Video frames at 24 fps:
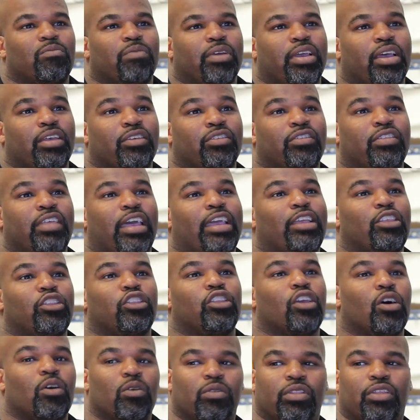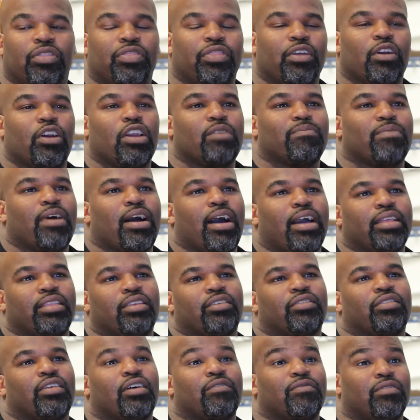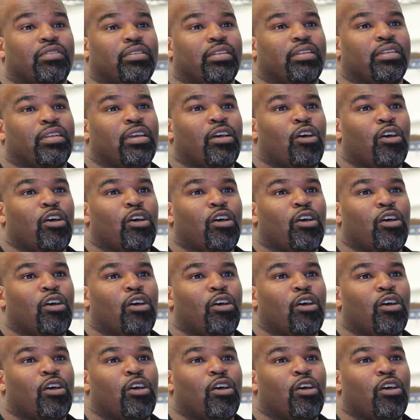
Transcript: because they know the theory behind the stuff and